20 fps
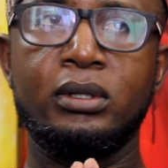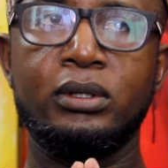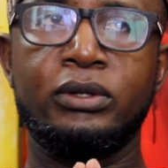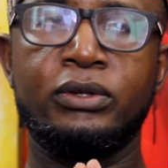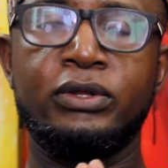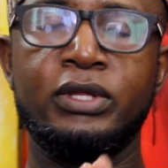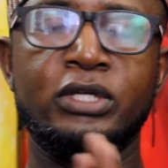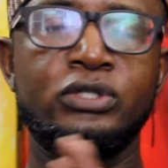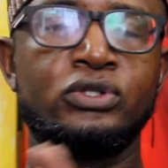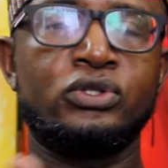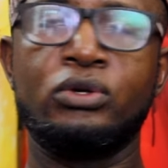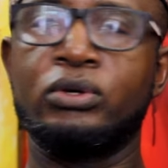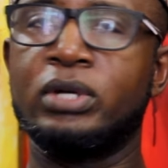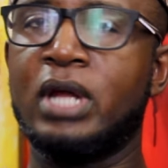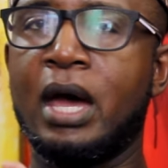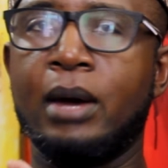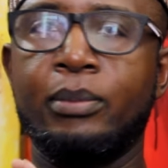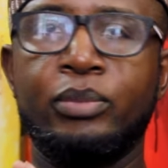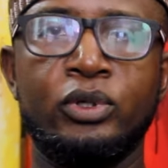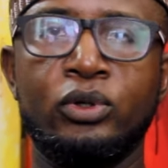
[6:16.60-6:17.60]
things don't
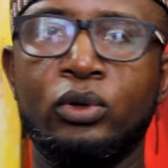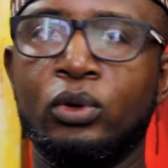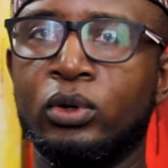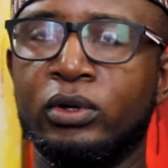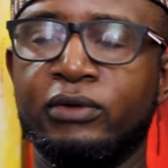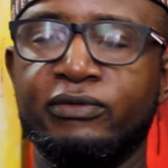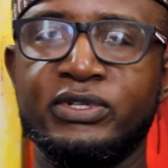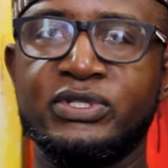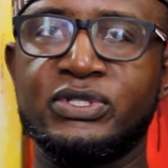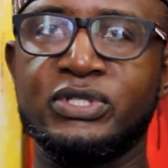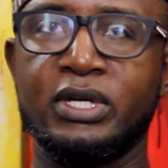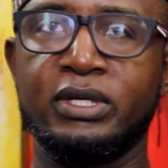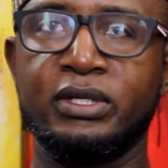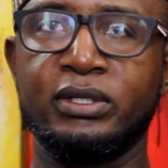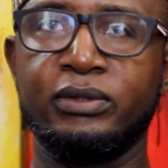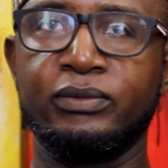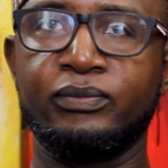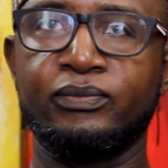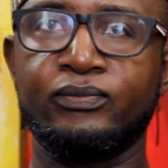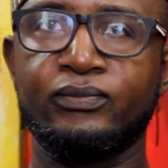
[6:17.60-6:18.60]
happen all of a
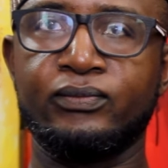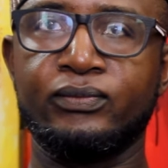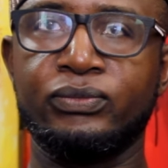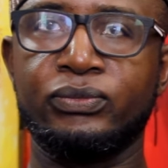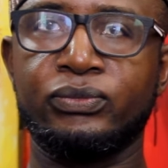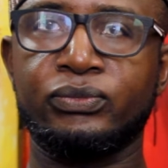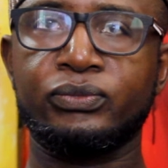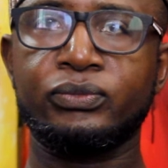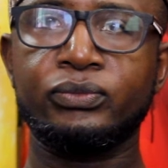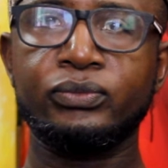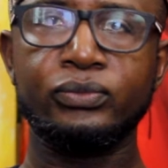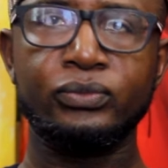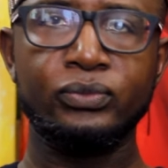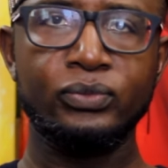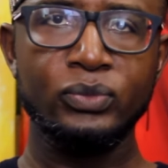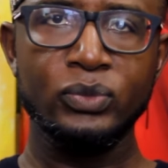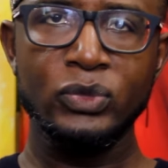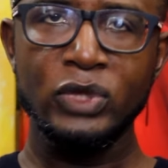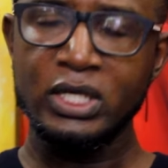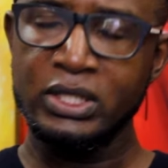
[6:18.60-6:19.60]
sudden.
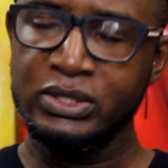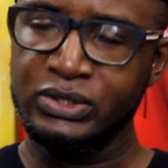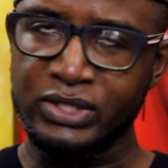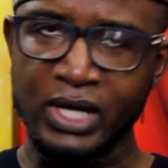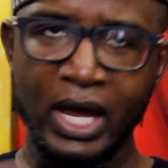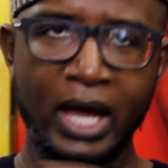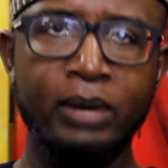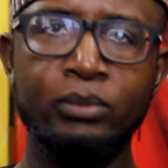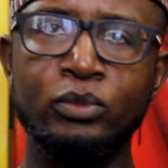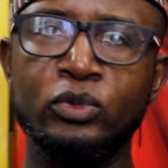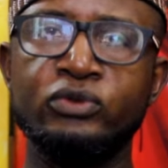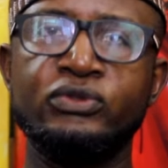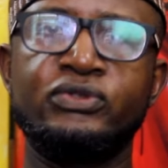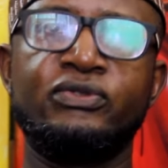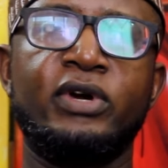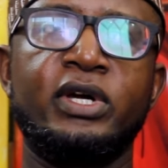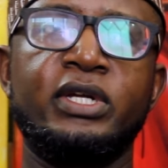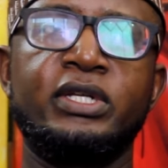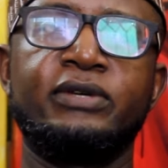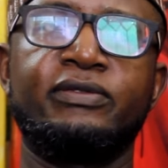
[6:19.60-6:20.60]
Time moves
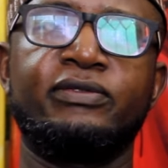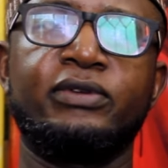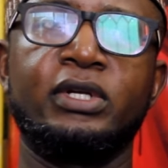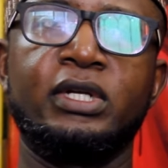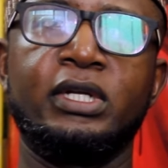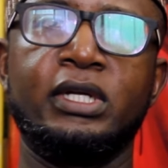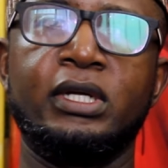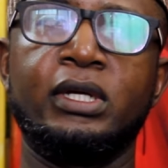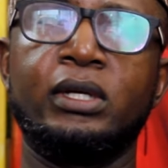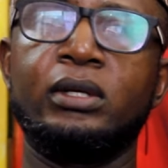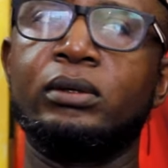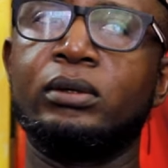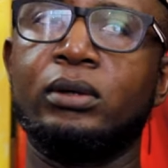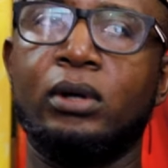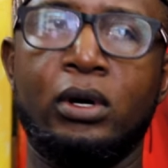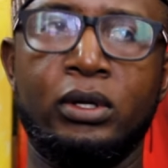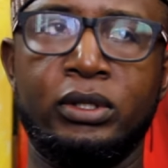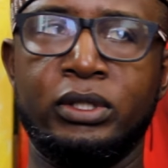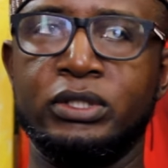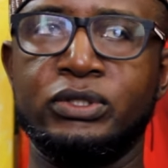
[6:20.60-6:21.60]
very differently
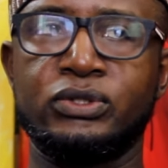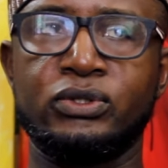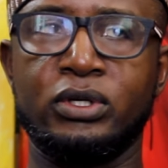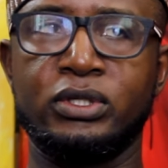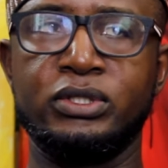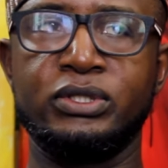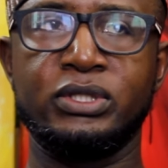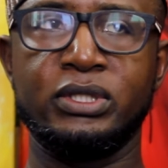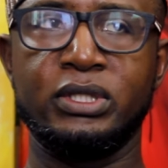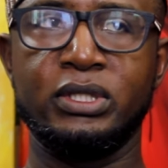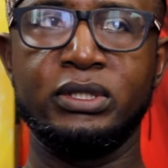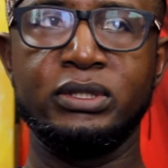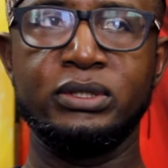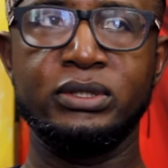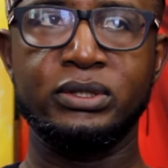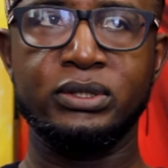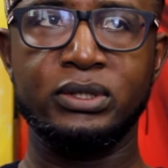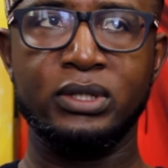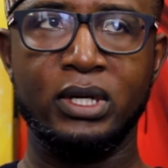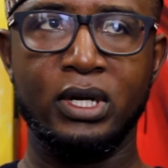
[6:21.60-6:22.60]
on this
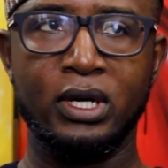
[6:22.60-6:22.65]
continent.